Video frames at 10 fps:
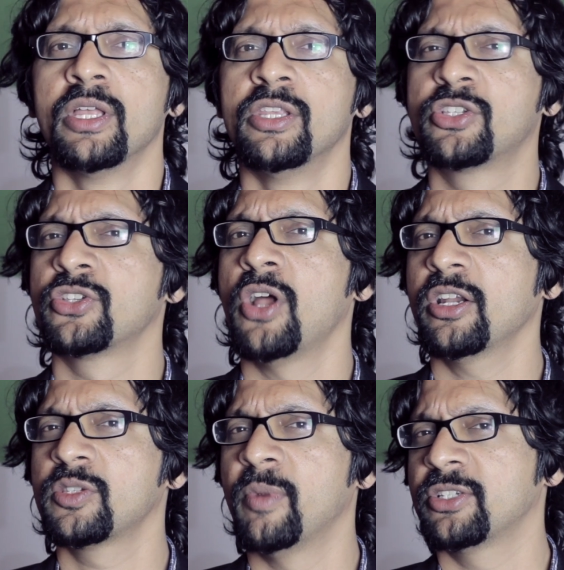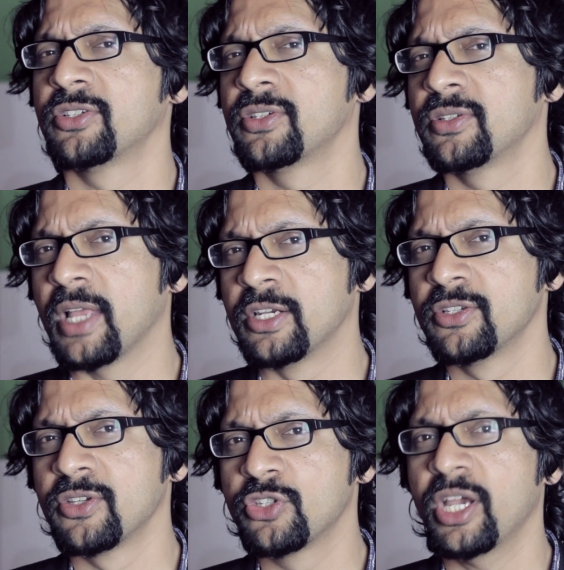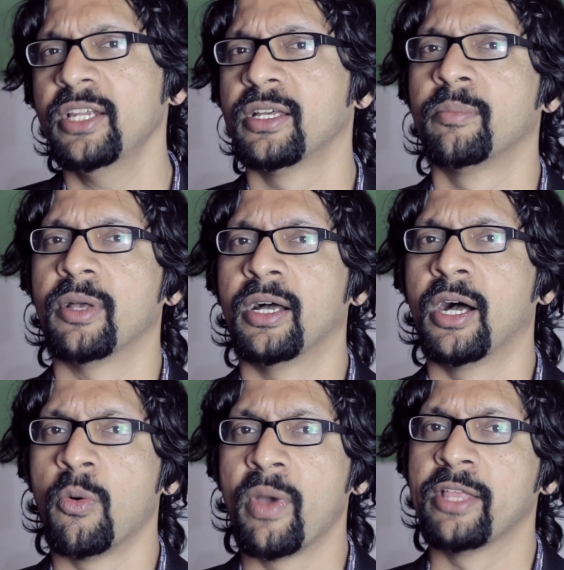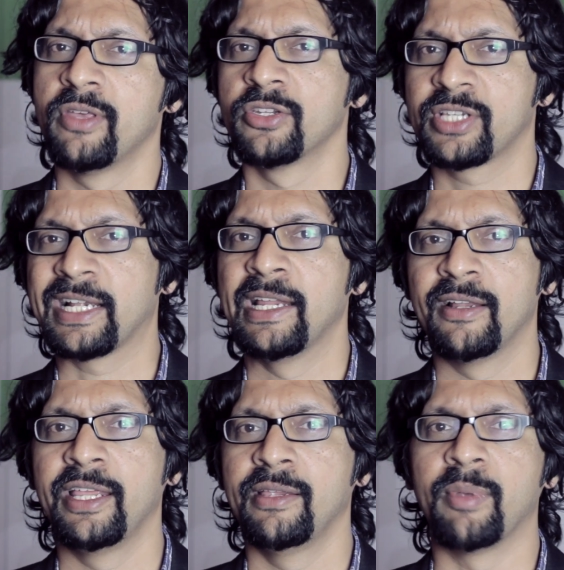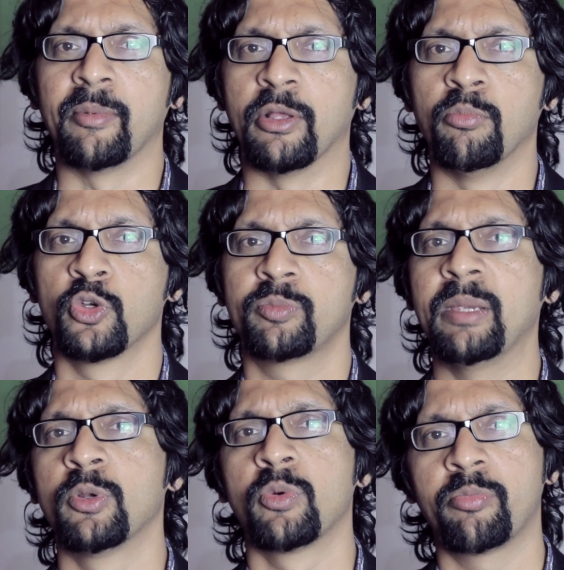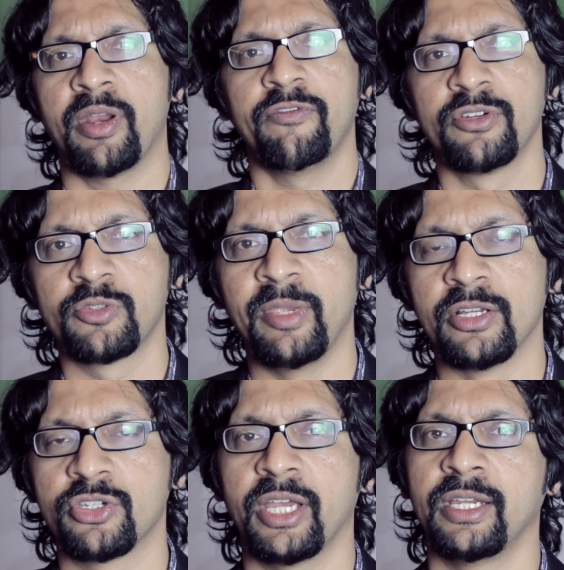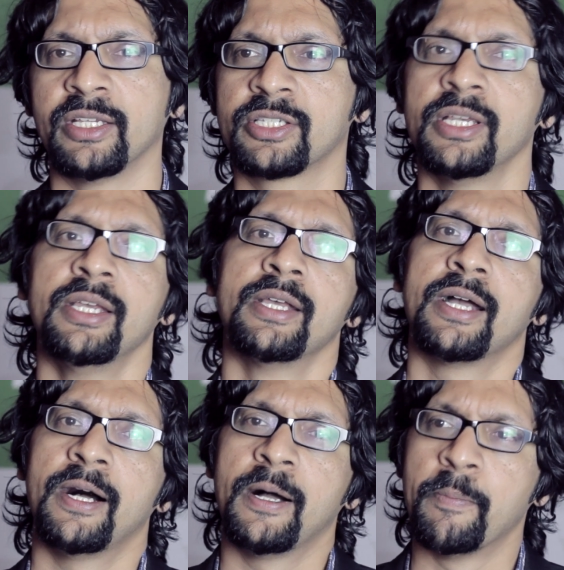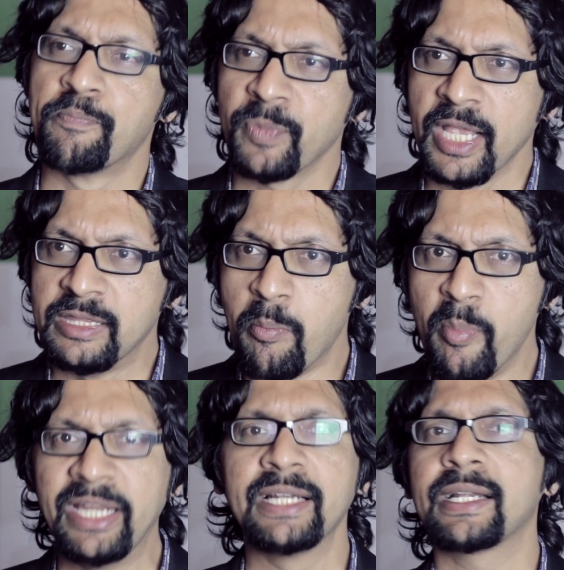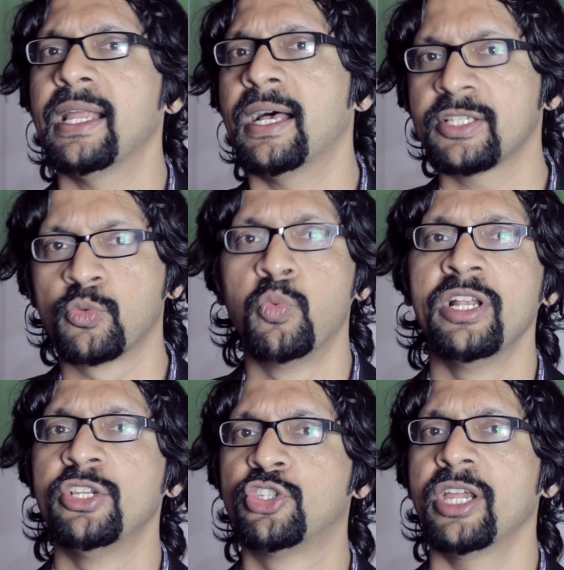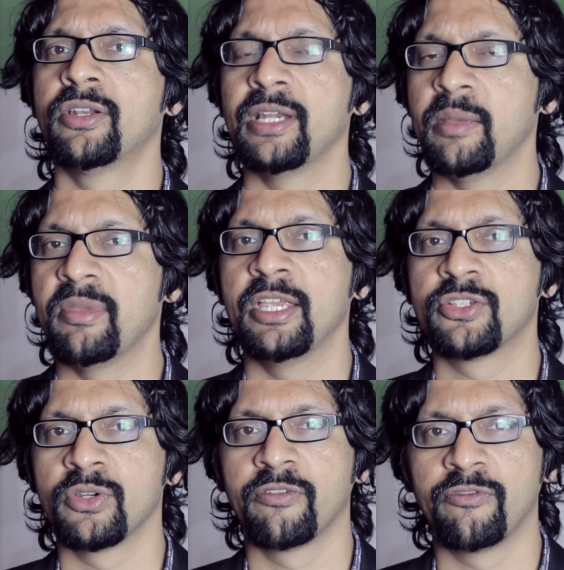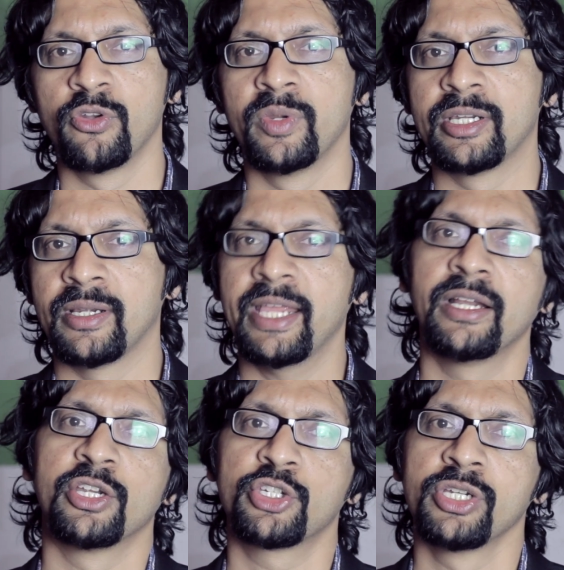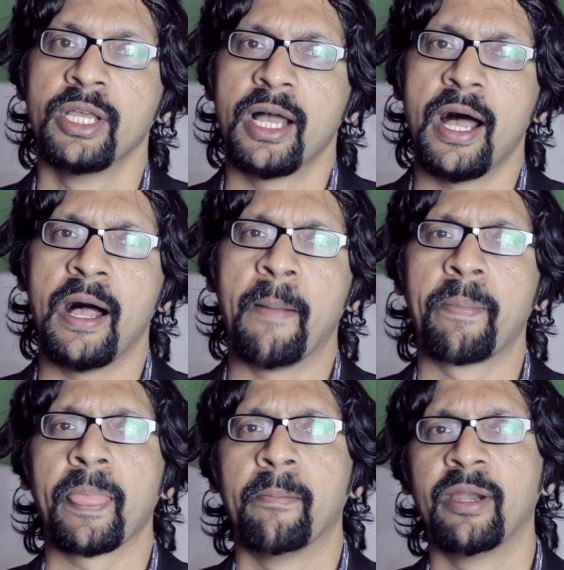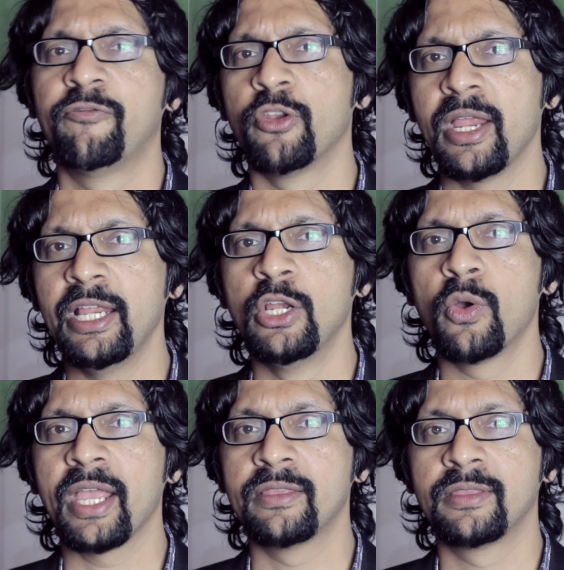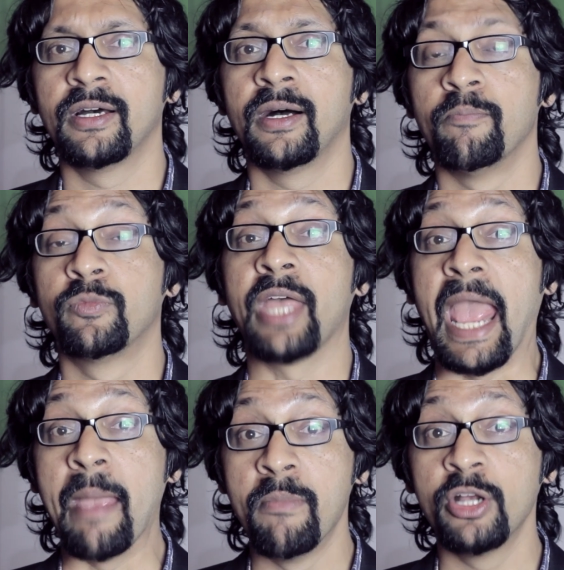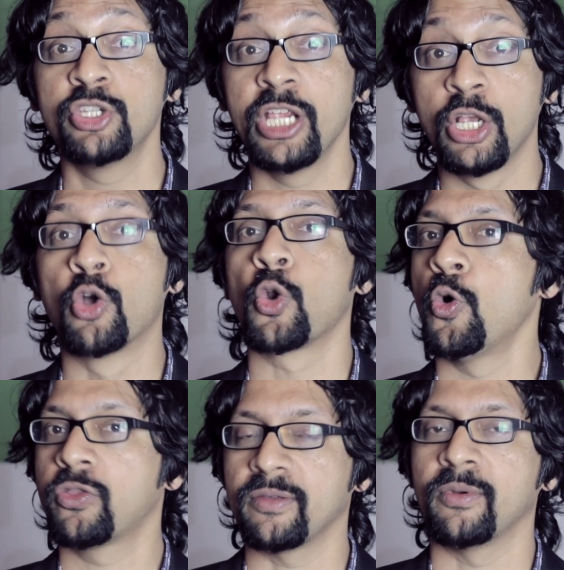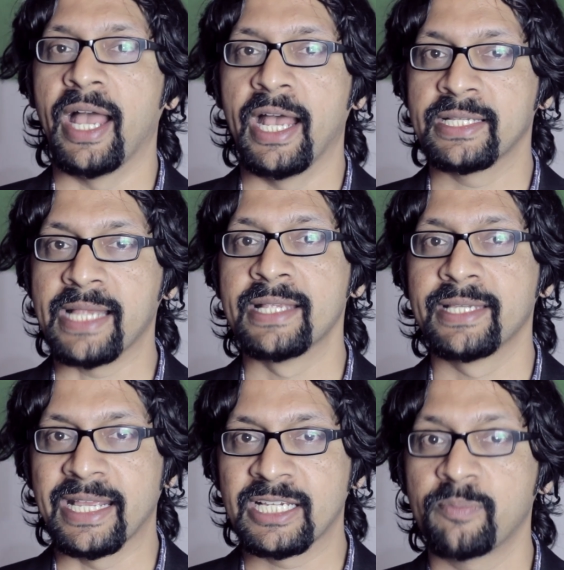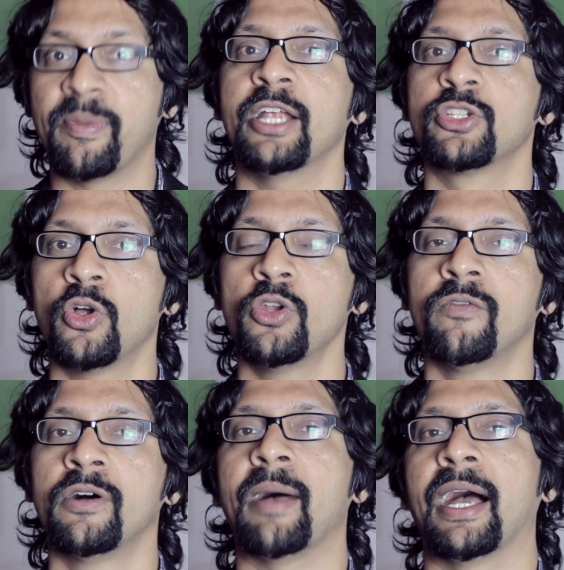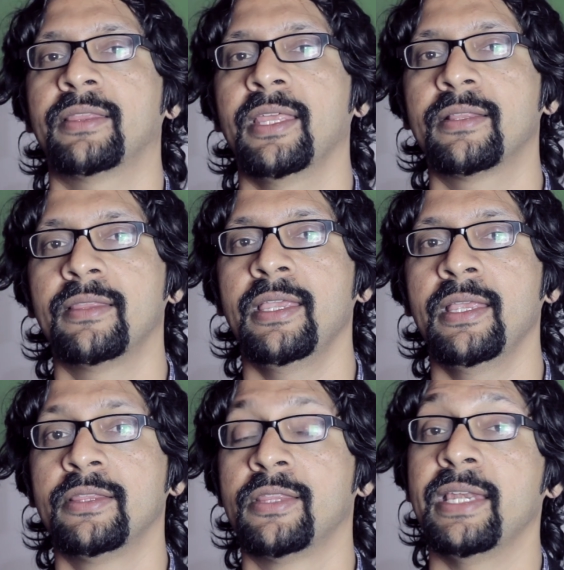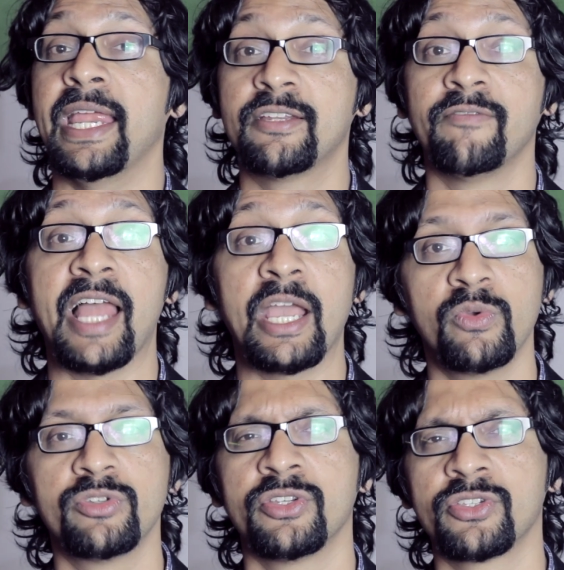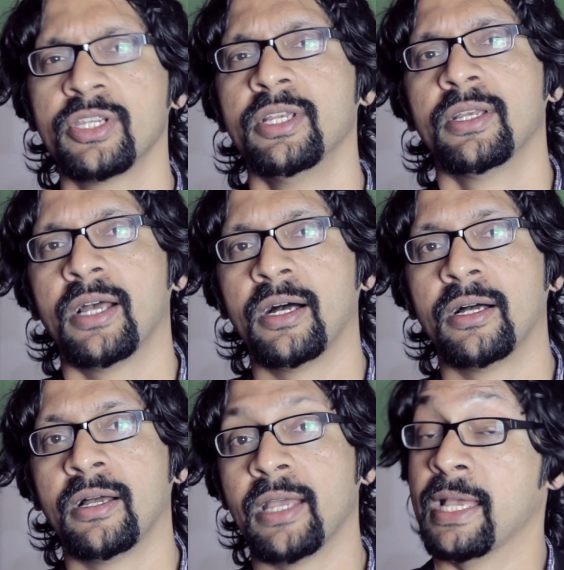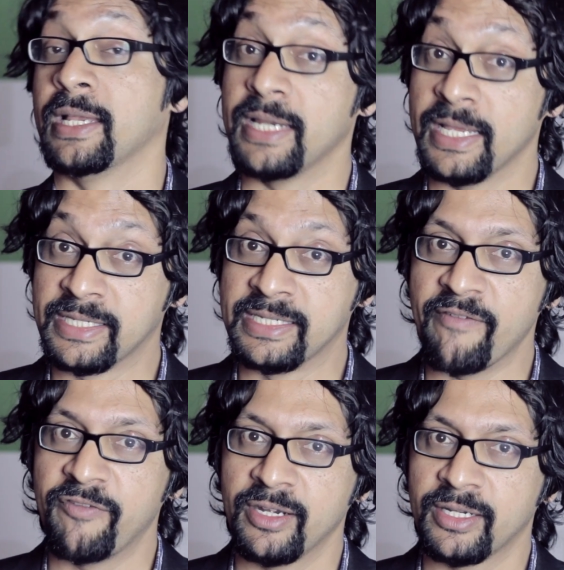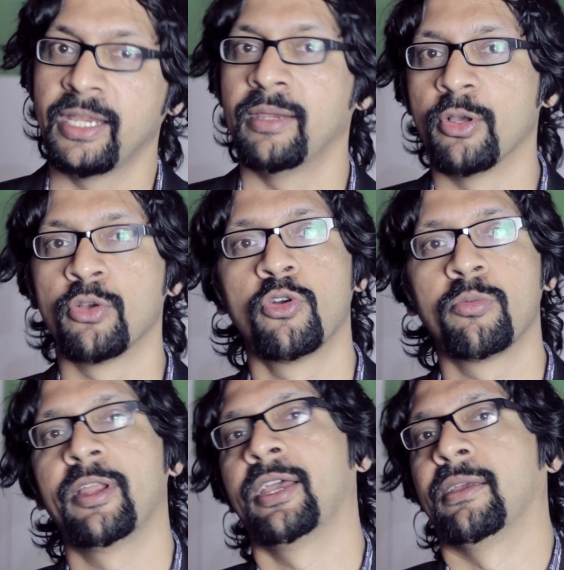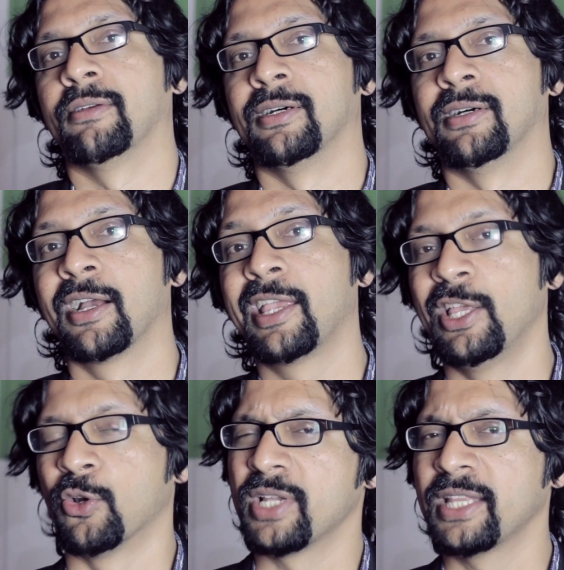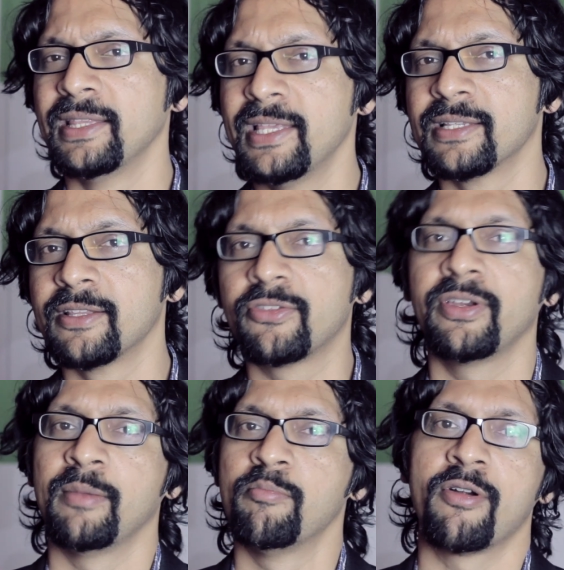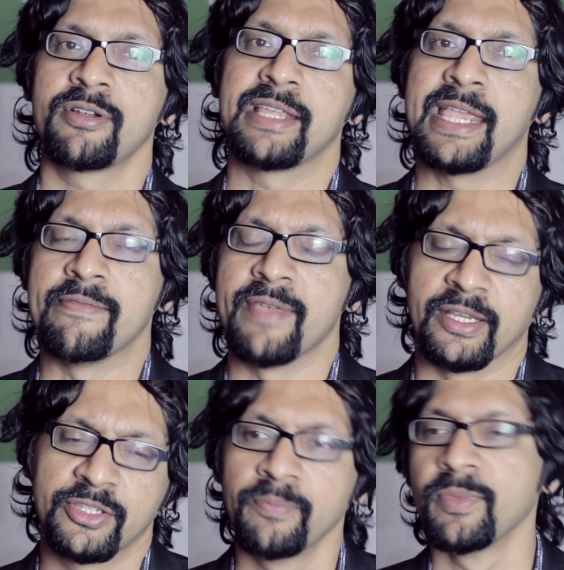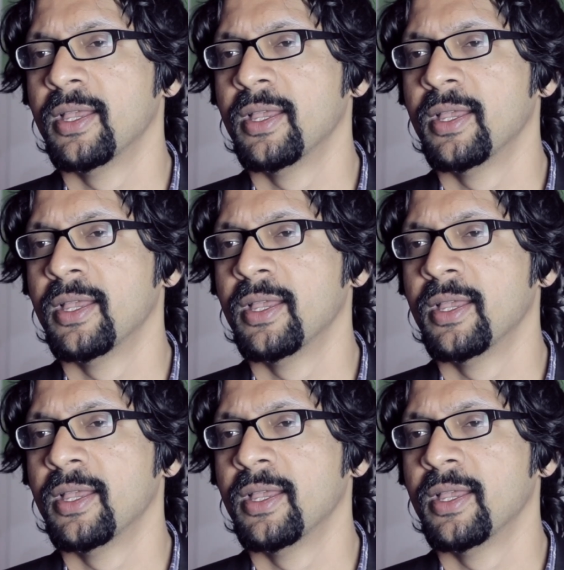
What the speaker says: This is not as much as it is in China, where there is clearly, I mean, most people would prefer to speak in Chinese. The middle class will generally be sort of fluent in English. But if you really look at the emerging growth as it expands all over, I think the native languages is definitely going to play a key role. I think these are the three important key things.